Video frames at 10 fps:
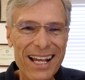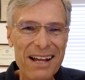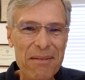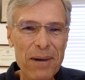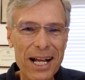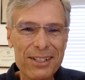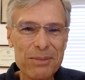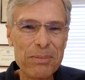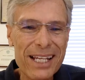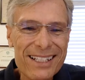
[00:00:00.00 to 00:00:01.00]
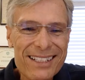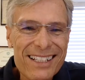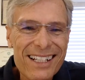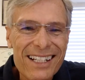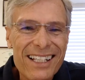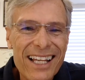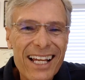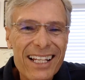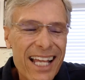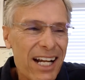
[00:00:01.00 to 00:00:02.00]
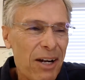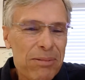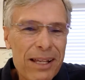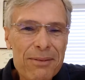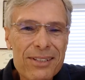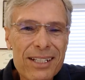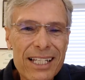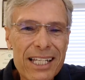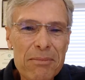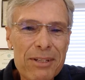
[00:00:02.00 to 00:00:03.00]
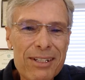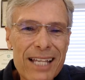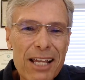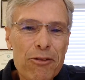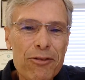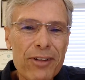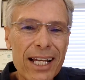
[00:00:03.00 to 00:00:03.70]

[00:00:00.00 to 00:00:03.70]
my space, and that airplane was going to keep me safe.